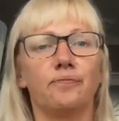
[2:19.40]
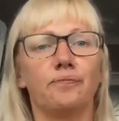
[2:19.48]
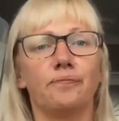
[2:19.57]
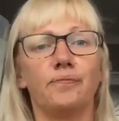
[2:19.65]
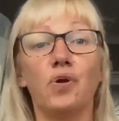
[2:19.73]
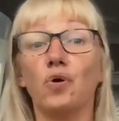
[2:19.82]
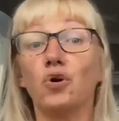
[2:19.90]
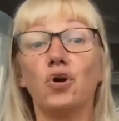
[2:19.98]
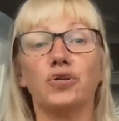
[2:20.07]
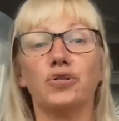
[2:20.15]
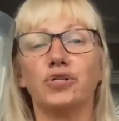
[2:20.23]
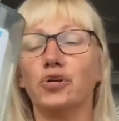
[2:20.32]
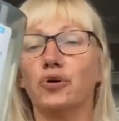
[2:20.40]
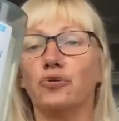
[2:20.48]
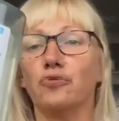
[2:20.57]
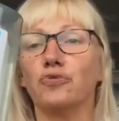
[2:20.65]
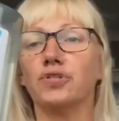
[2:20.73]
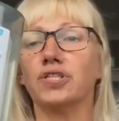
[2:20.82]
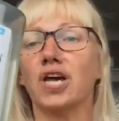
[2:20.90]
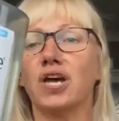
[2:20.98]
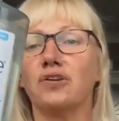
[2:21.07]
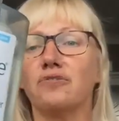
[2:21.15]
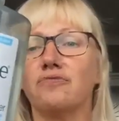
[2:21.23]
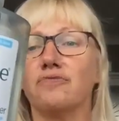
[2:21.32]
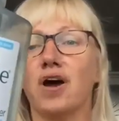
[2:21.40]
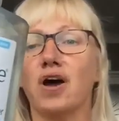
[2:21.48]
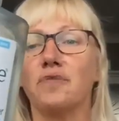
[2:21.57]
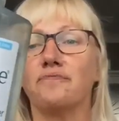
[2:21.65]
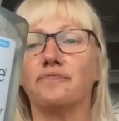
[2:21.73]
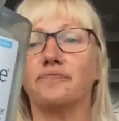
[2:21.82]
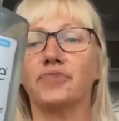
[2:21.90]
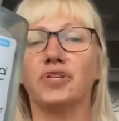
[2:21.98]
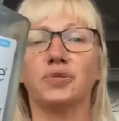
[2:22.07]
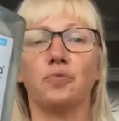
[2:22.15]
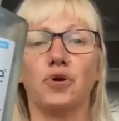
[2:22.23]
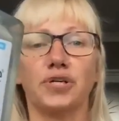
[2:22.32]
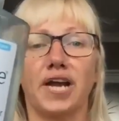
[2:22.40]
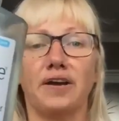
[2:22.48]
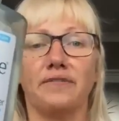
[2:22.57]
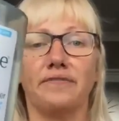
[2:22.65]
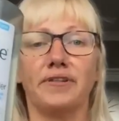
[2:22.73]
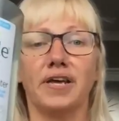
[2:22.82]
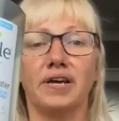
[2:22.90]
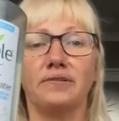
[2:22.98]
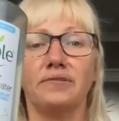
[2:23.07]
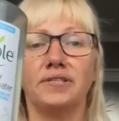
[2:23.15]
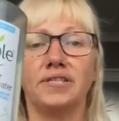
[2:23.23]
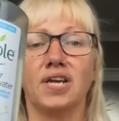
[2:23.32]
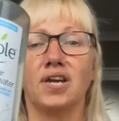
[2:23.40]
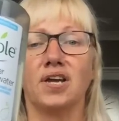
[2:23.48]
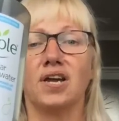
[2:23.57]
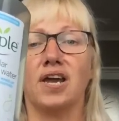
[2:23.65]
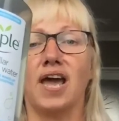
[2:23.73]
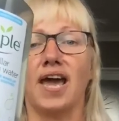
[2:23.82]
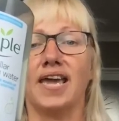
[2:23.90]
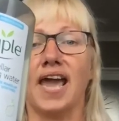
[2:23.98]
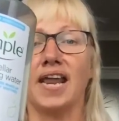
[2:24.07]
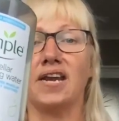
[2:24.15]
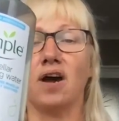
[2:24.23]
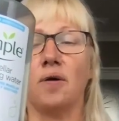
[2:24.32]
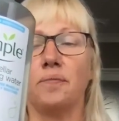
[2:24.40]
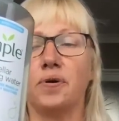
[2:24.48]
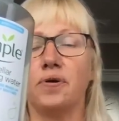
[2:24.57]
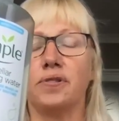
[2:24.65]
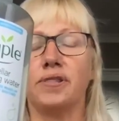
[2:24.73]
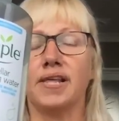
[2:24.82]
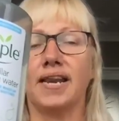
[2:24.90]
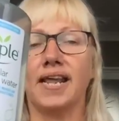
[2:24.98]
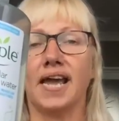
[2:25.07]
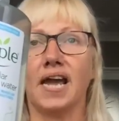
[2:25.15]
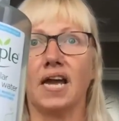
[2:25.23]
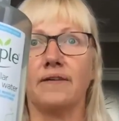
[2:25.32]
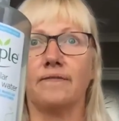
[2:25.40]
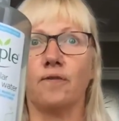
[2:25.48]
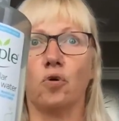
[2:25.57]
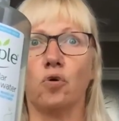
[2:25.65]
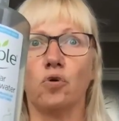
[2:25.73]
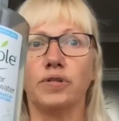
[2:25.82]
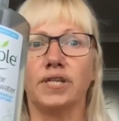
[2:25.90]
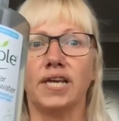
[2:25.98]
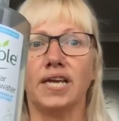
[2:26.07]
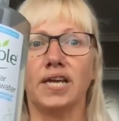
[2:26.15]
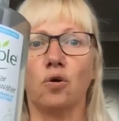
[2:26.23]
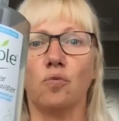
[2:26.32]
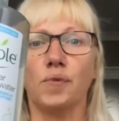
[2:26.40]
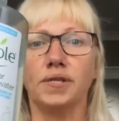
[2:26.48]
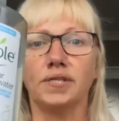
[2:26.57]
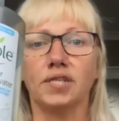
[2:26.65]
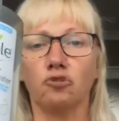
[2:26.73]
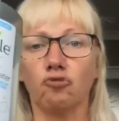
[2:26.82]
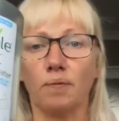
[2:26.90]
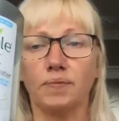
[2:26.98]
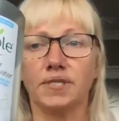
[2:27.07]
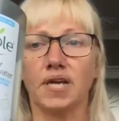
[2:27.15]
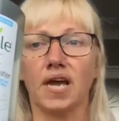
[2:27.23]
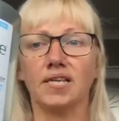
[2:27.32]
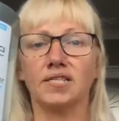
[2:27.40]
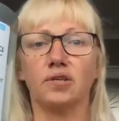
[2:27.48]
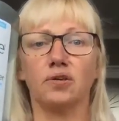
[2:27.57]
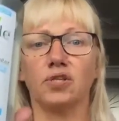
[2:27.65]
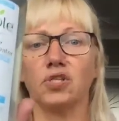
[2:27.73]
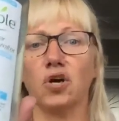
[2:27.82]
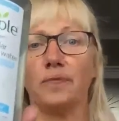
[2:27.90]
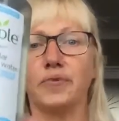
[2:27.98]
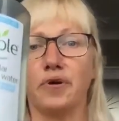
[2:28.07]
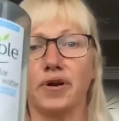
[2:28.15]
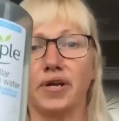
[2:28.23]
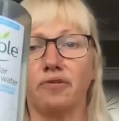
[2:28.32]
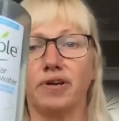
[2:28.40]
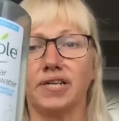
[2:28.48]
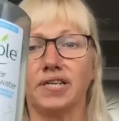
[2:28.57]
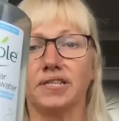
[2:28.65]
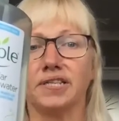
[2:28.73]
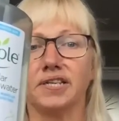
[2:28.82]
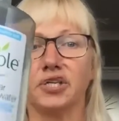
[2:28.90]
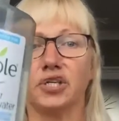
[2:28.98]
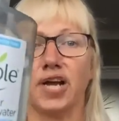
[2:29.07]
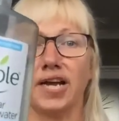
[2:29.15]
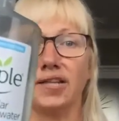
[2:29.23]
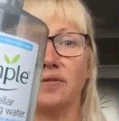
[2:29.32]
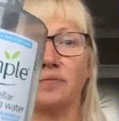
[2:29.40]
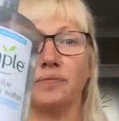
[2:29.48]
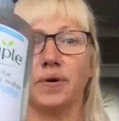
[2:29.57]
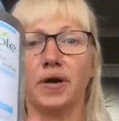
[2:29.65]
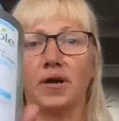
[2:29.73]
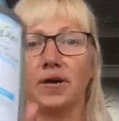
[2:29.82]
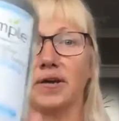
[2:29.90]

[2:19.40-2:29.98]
not good at all. So just watch out for those. Again, I'll put the link for the hormone disruptor so you can type your own ingredients in and check them, but